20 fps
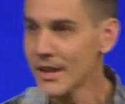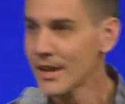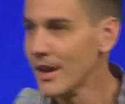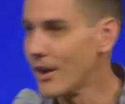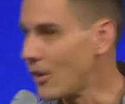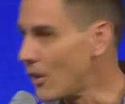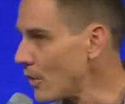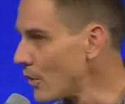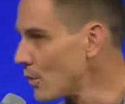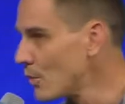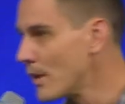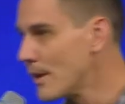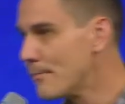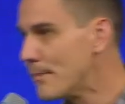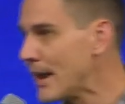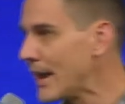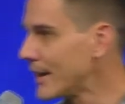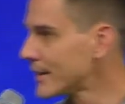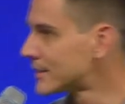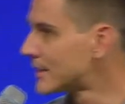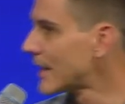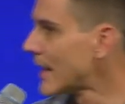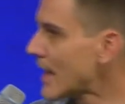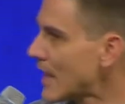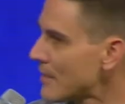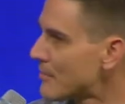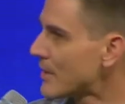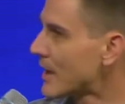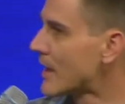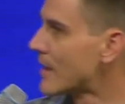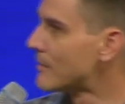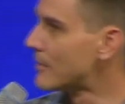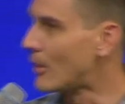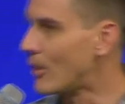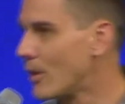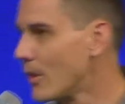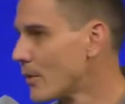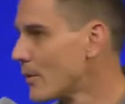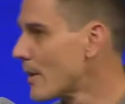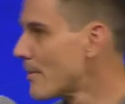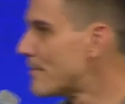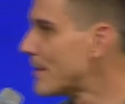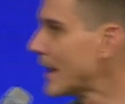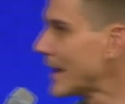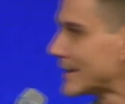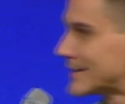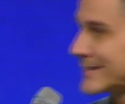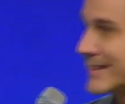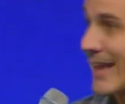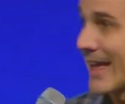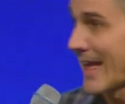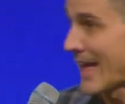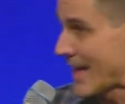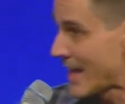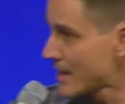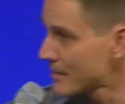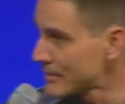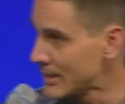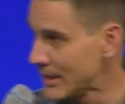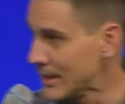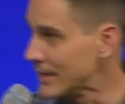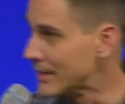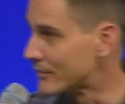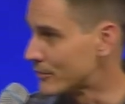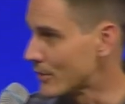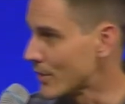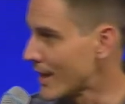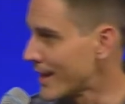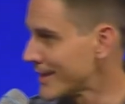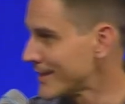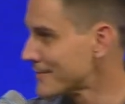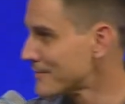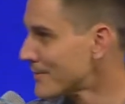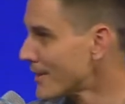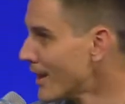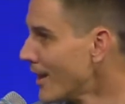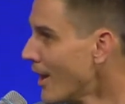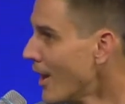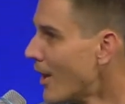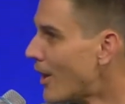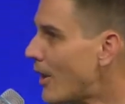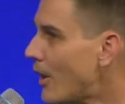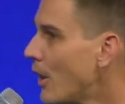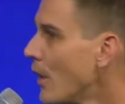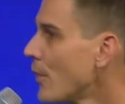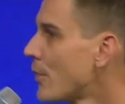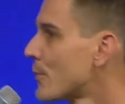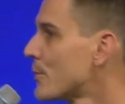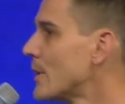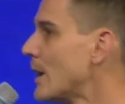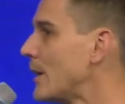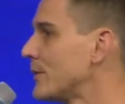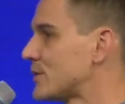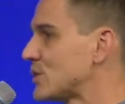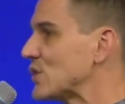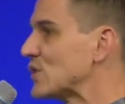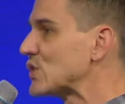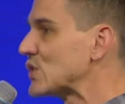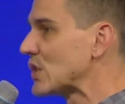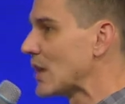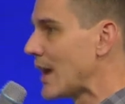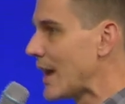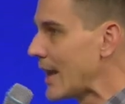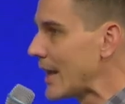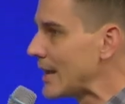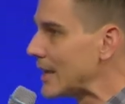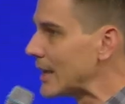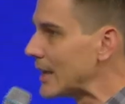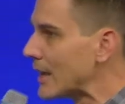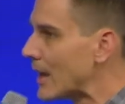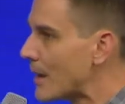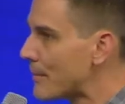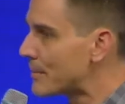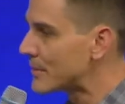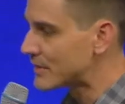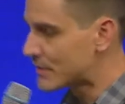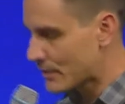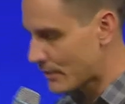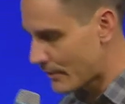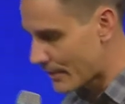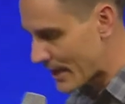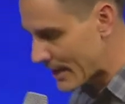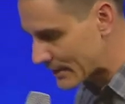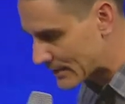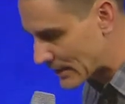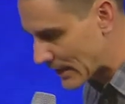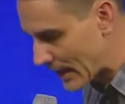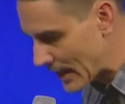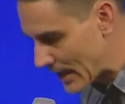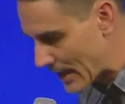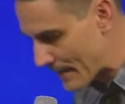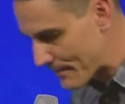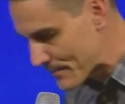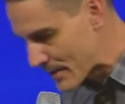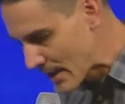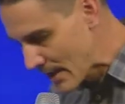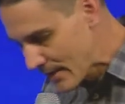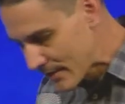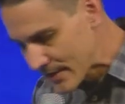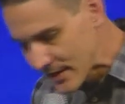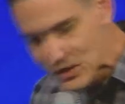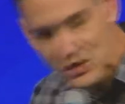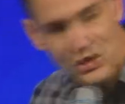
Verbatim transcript: all the way back to Abraham, all the way back to Adam and Eve, right? All throughout society up until that time that